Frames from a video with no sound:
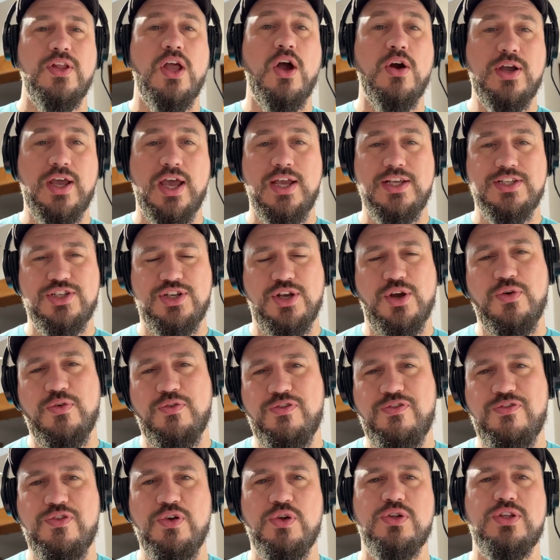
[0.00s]
Okay, so
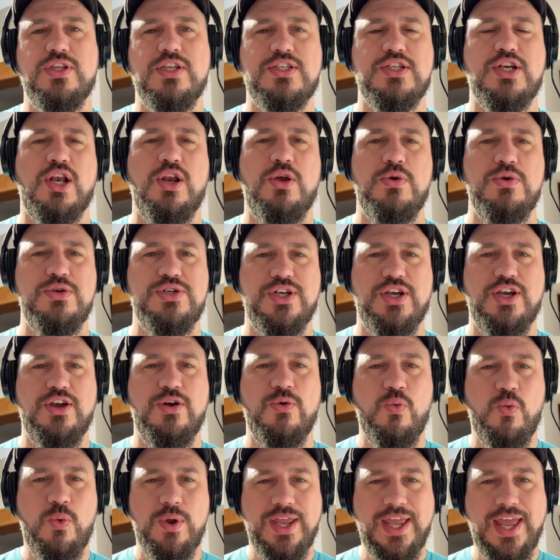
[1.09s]
full disclosure,
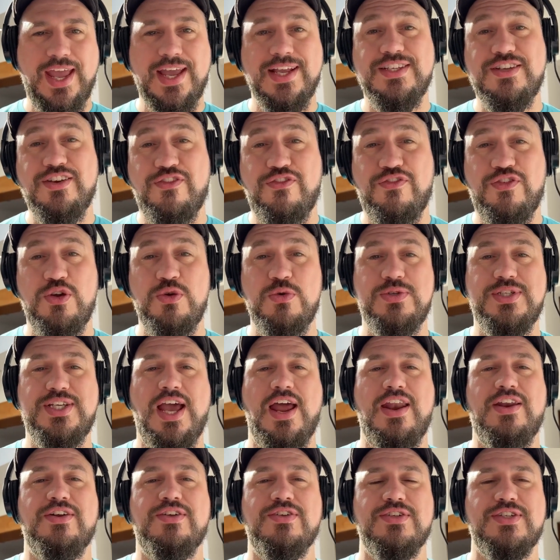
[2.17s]
we hit a few
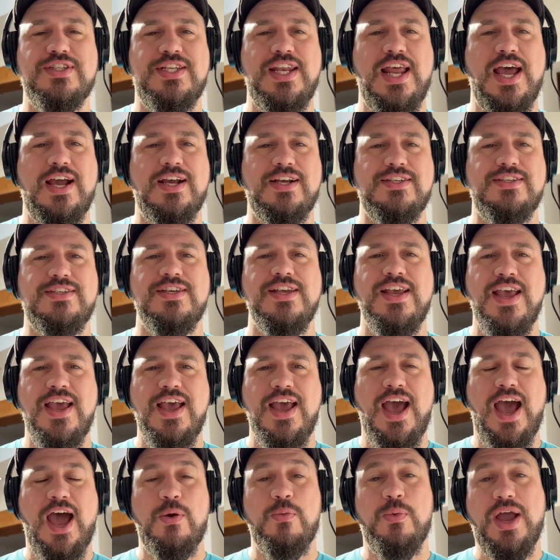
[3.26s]
technical snags
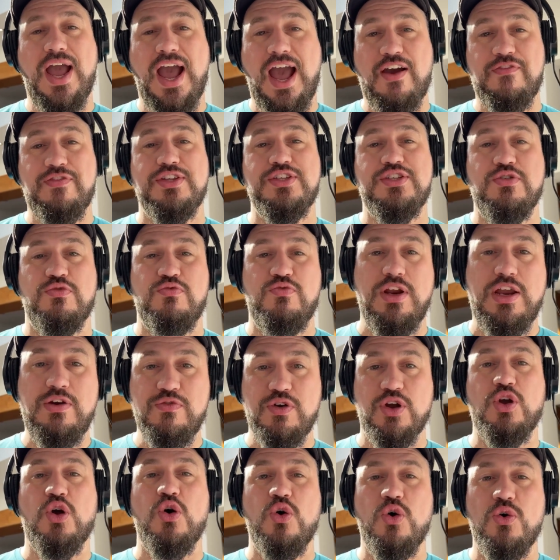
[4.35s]
and we're having to re
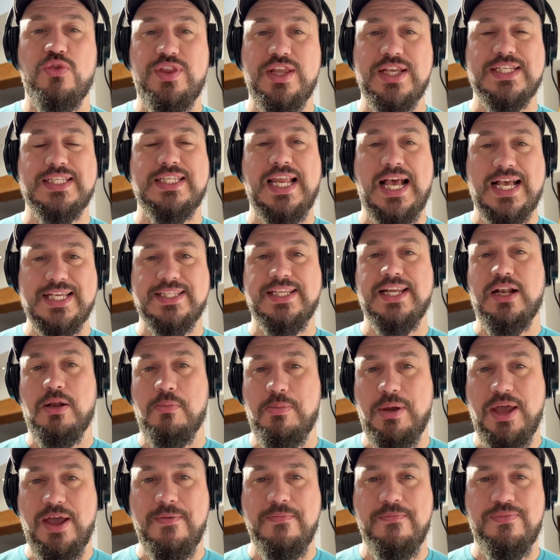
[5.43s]
record this last little
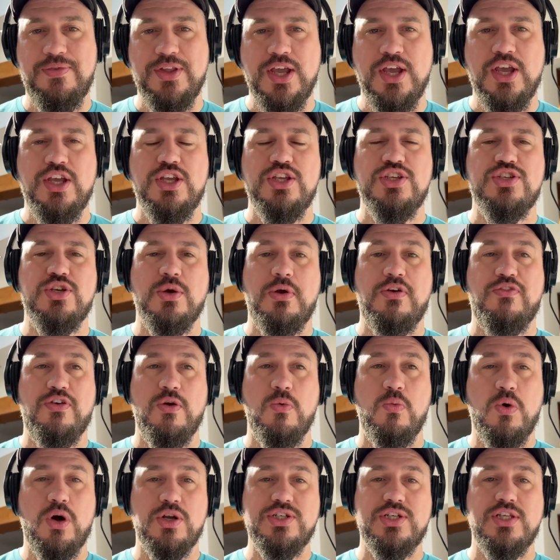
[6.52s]
bit. So if you're
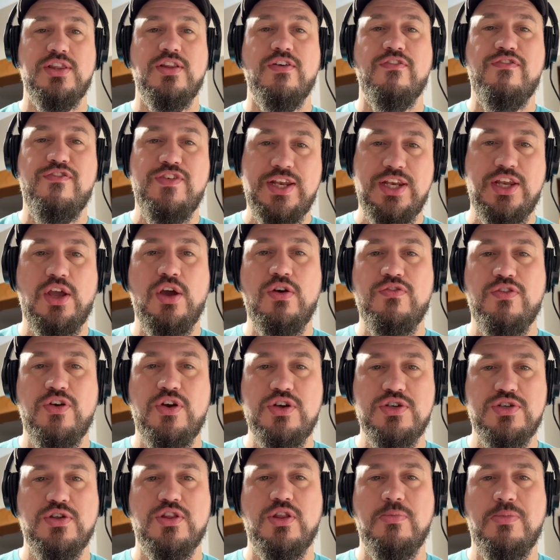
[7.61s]
watching the video
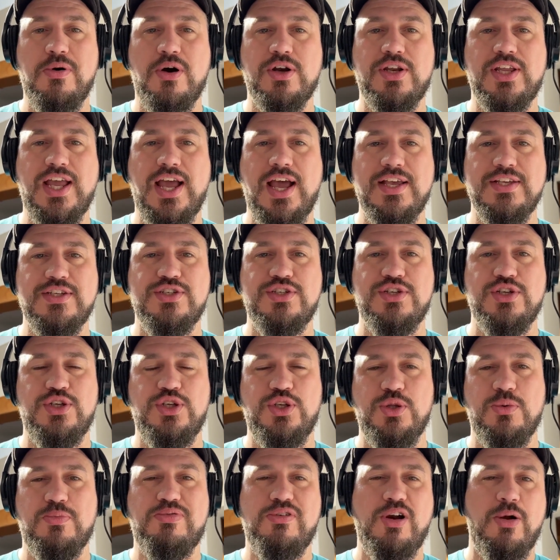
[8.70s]
version of the podcast,
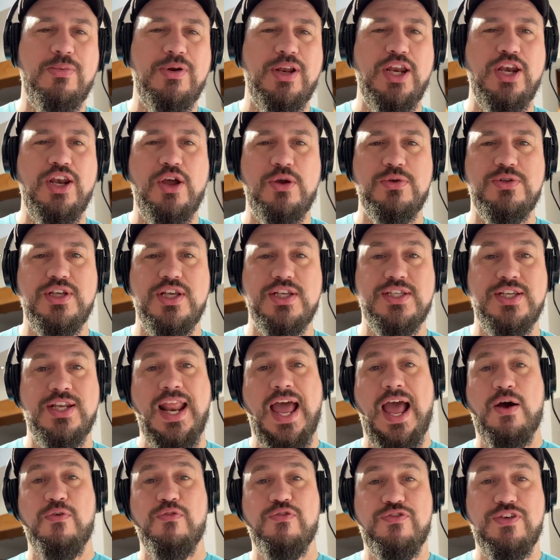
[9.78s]
you'll probably notice an
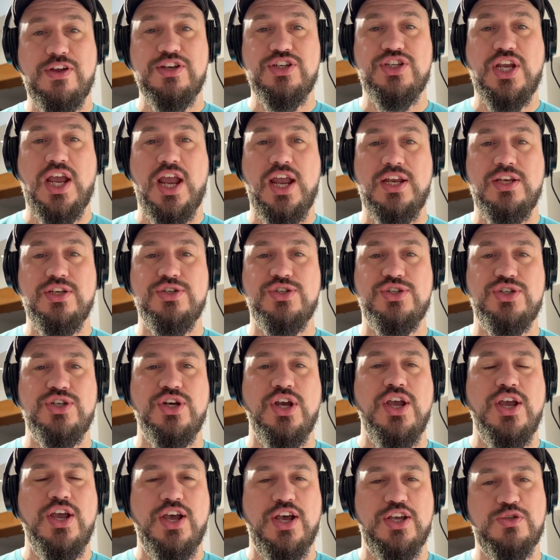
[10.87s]
outfit change
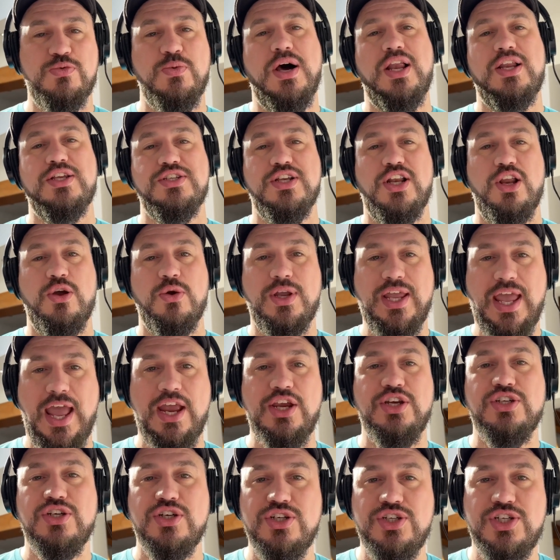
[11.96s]
as well as a
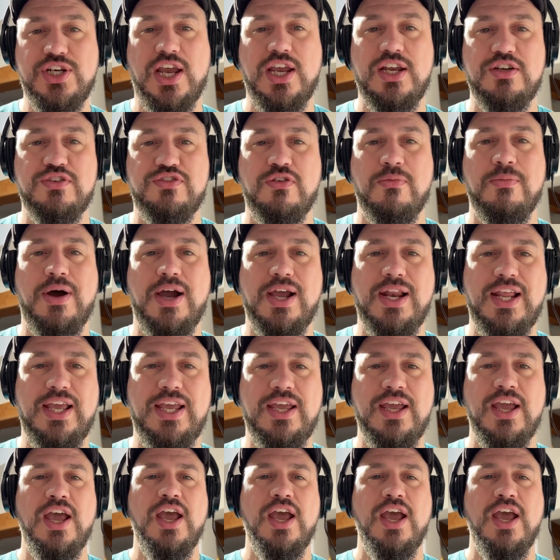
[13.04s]
location change for Maelien,